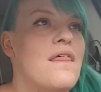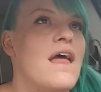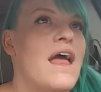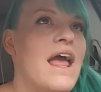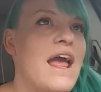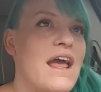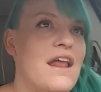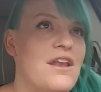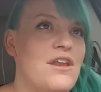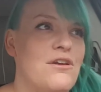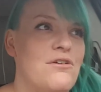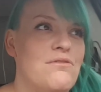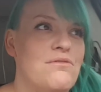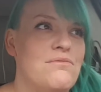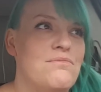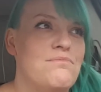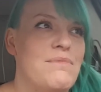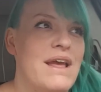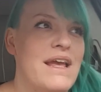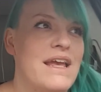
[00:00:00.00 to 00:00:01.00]
And
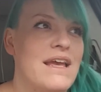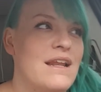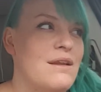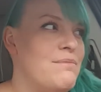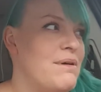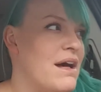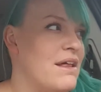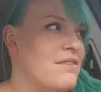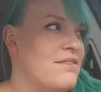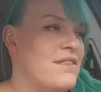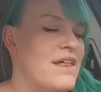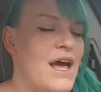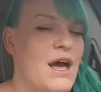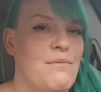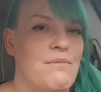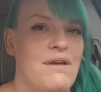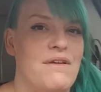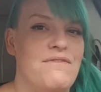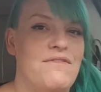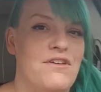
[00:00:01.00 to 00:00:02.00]
you make it about
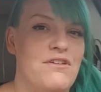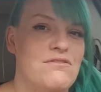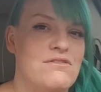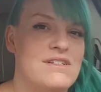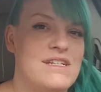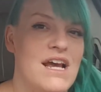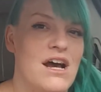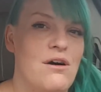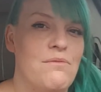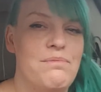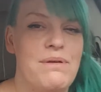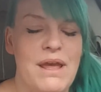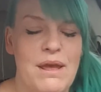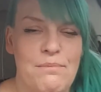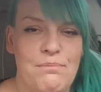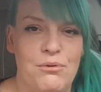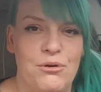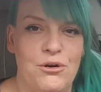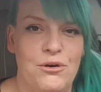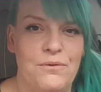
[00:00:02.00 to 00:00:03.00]
them. If you tell
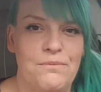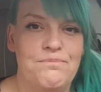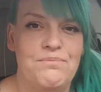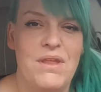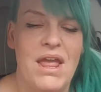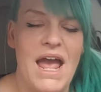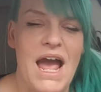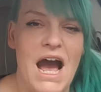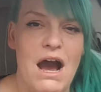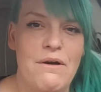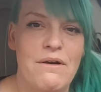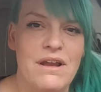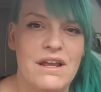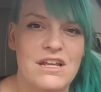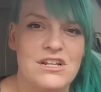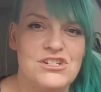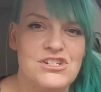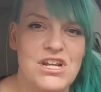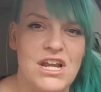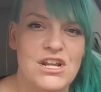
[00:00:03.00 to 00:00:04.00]
people how it
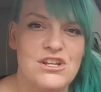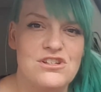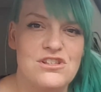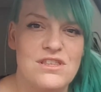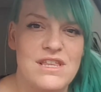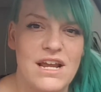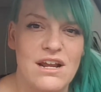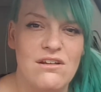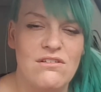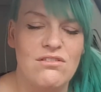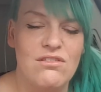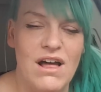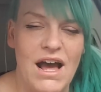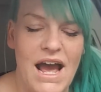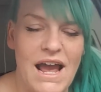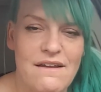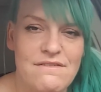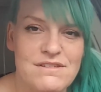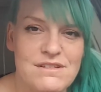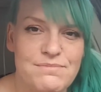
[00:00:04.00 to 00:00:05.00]
can change their
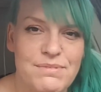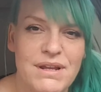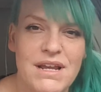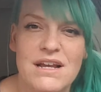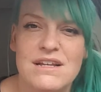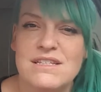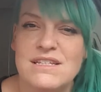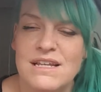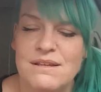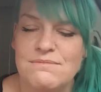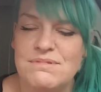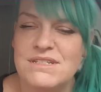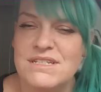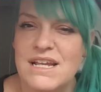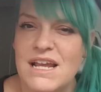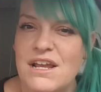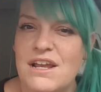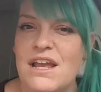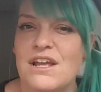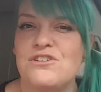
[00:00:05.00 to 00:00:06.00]
lives, because
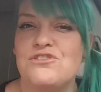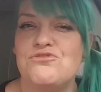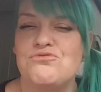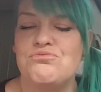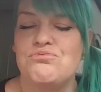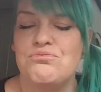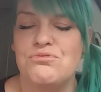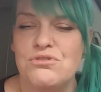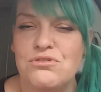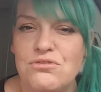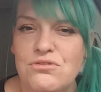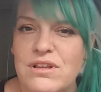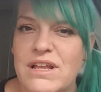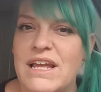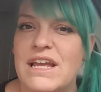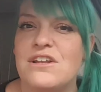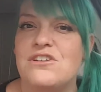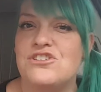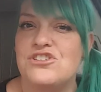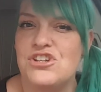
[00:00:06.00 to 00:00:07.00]
MCA can
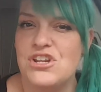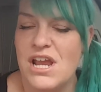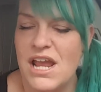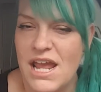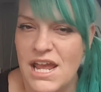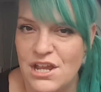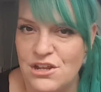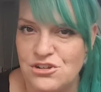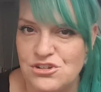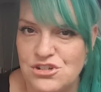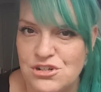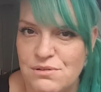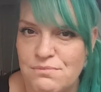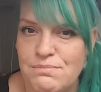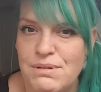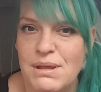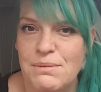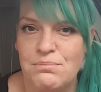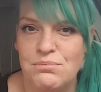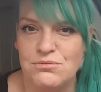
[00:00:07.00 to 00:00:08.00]
truly change
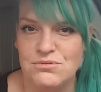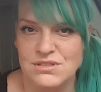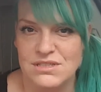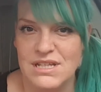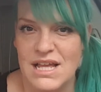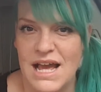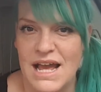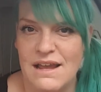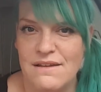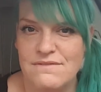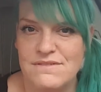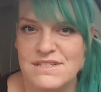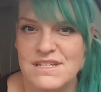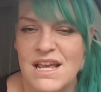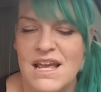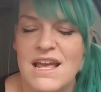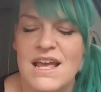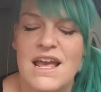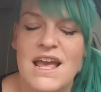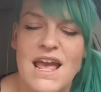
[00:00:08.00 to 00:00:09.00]
people's lives.
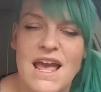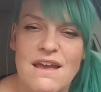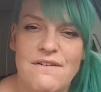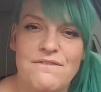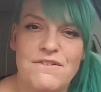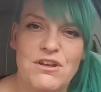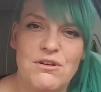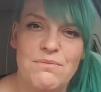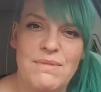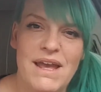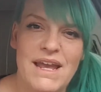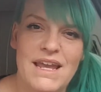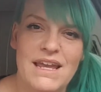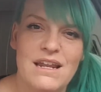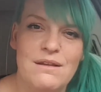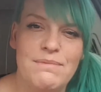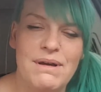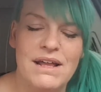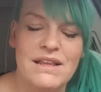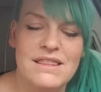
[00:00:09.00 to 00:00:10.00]
If you make
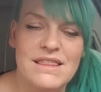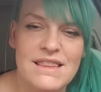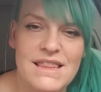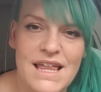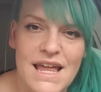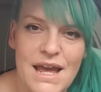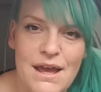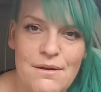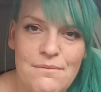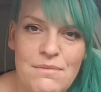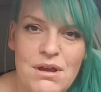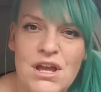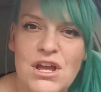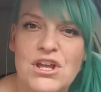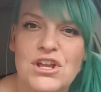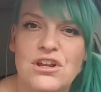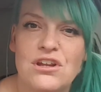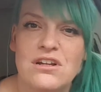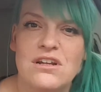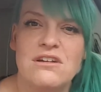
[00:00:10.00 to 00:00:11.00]
it about them,
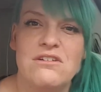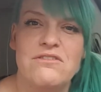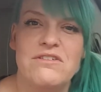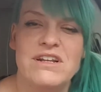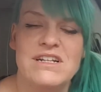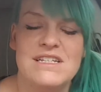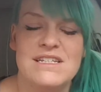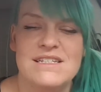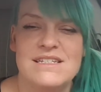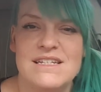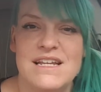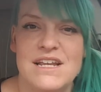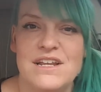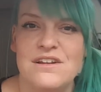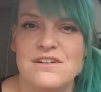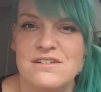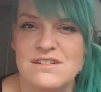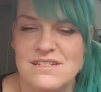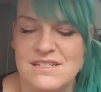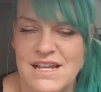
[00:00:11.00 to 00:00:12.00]
you're going to see
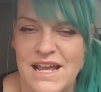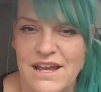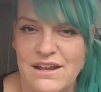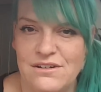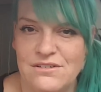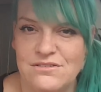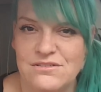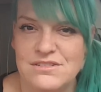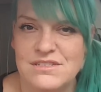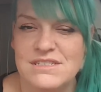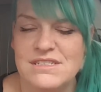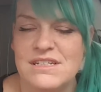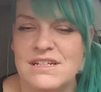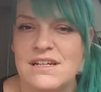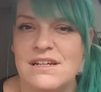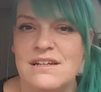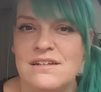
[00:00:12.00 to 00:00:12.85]
your sales